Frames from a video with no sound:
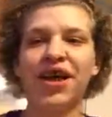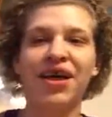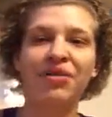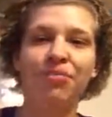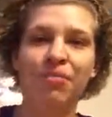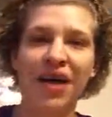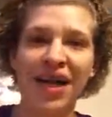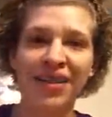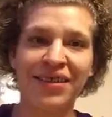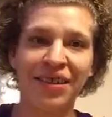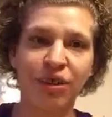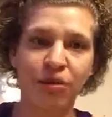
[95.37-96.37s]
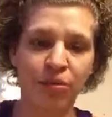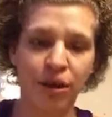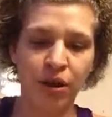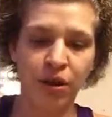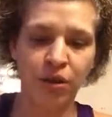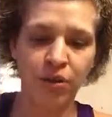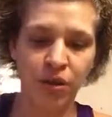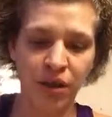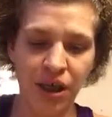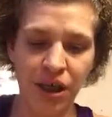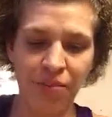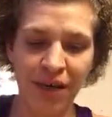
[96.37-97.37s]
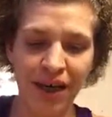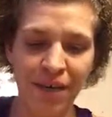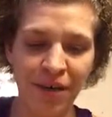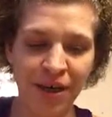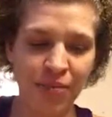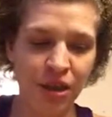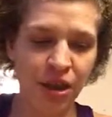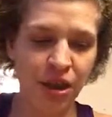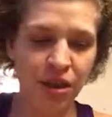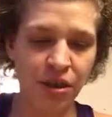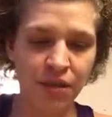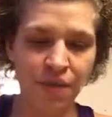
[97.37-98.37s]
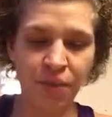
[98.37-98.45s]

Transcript: unboxing tomorrow on my iPad mini.